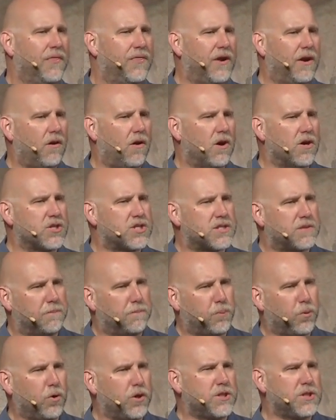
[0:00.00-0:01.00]
there are
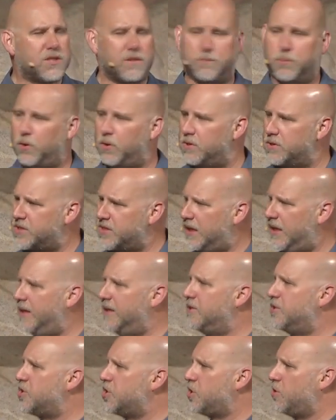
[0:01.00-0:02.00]
some principles
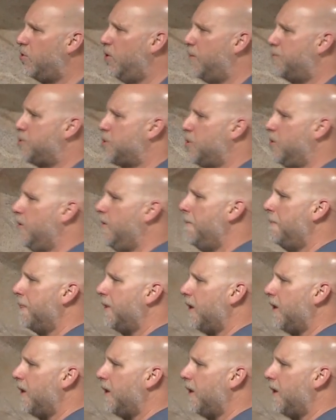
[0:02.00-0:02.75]
in Scripture,